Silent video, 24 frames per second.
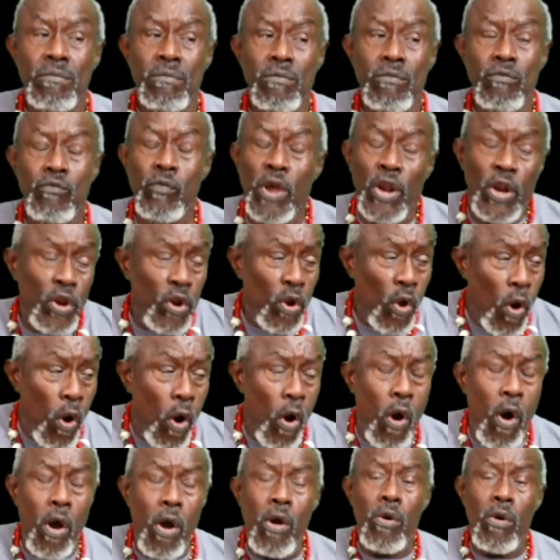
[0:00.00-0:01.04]
with
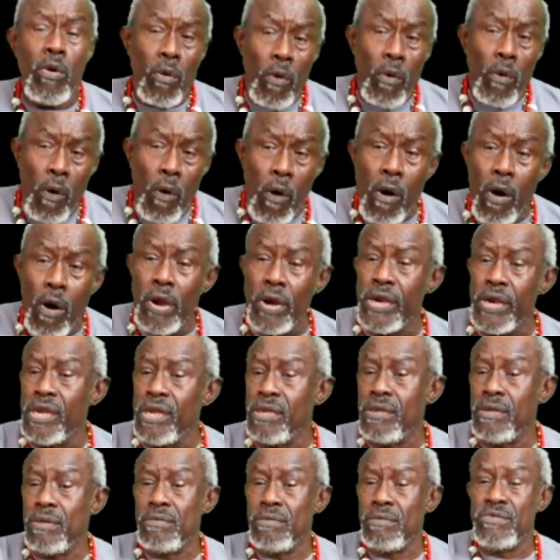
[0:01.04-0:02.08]
law, order,
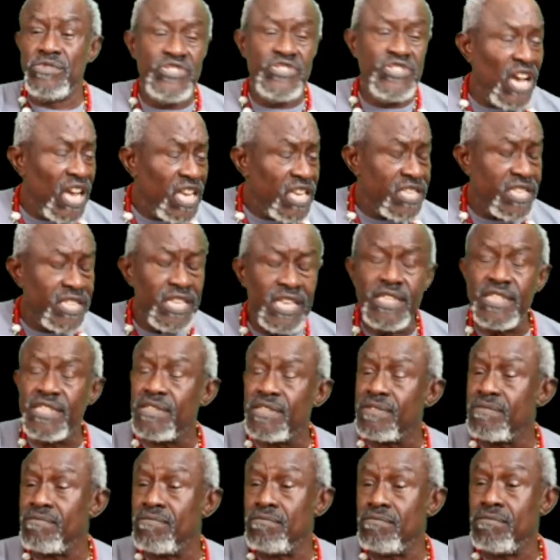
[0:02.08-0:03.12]
justice,
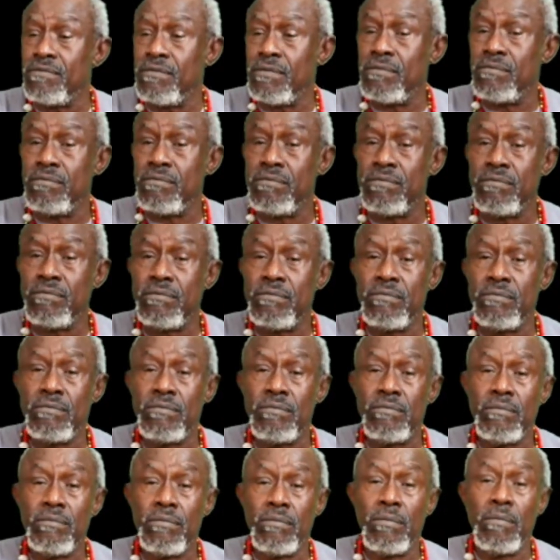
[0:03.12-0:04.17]

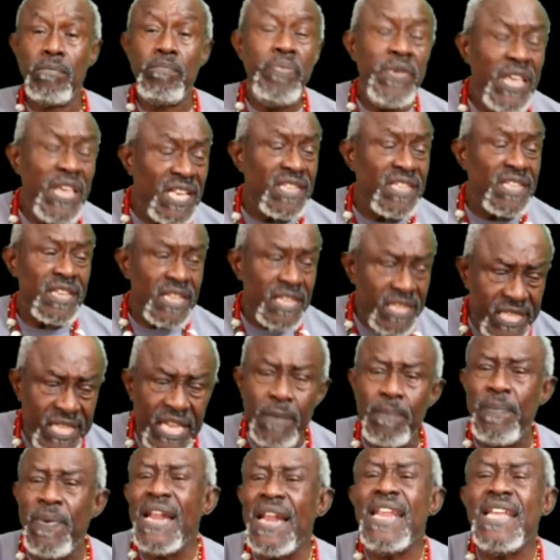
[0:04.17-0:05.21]
peace,
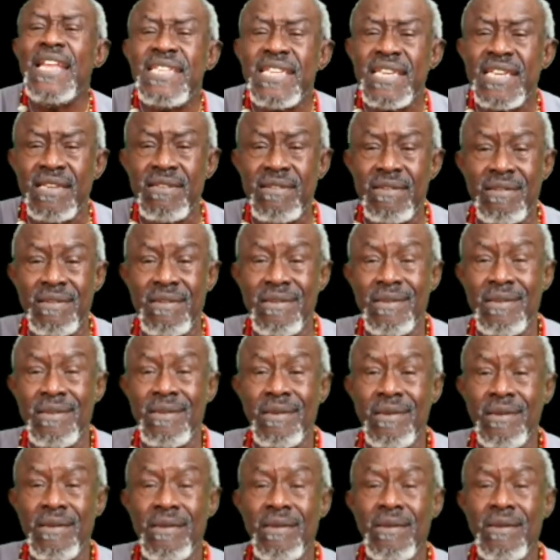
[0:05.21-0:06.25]
stability,
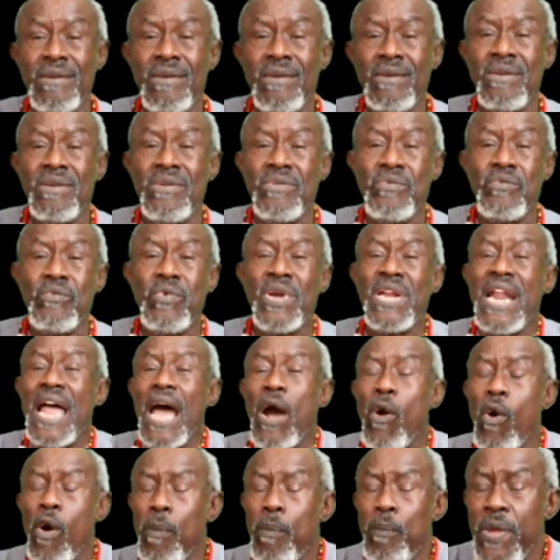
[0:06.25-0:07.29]
when
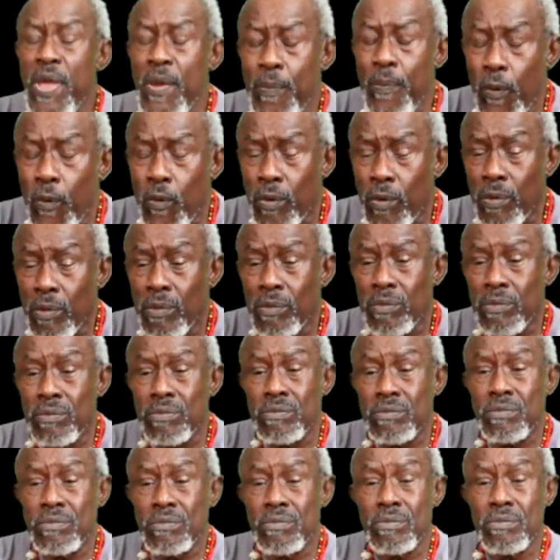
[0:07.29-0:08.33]
our people
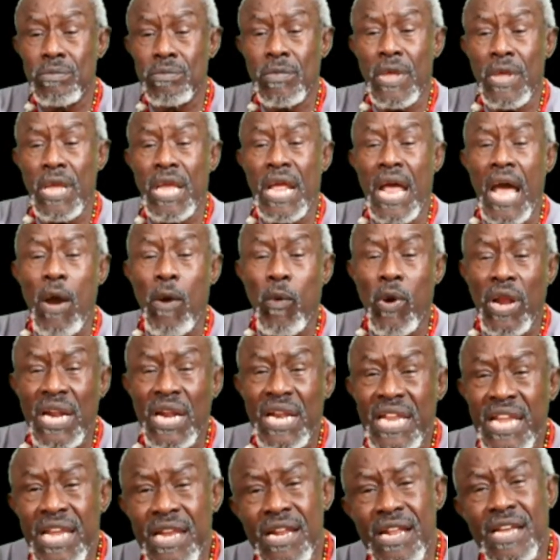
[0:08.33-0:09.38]
and our
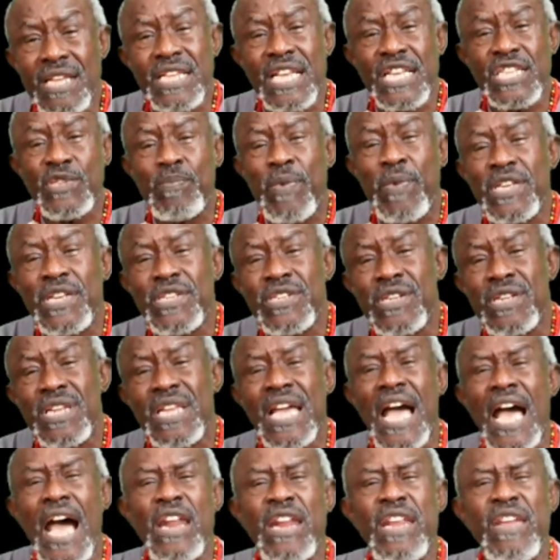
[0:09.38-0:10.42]
leaders especially
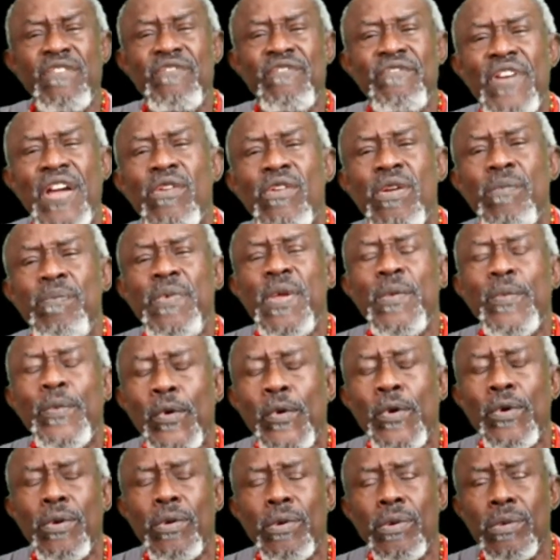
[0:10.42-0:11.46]
are the very people
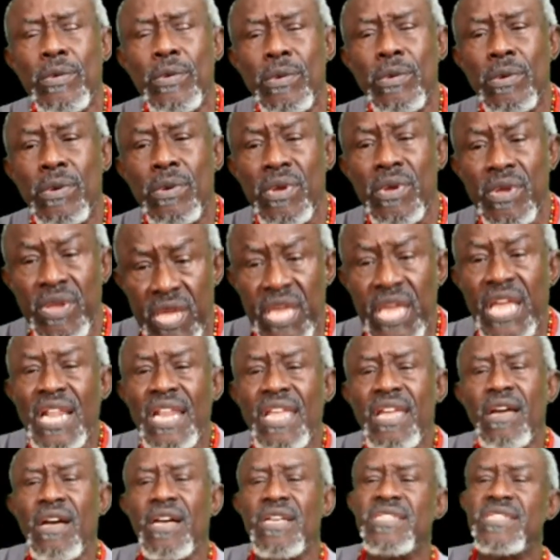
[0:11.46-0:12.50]

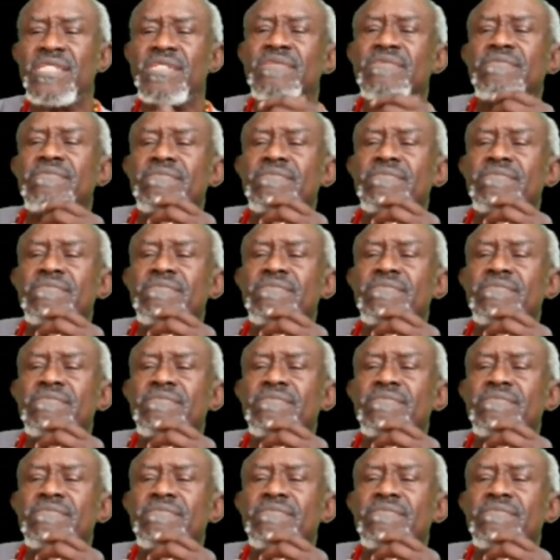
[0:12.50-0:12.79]
killing us?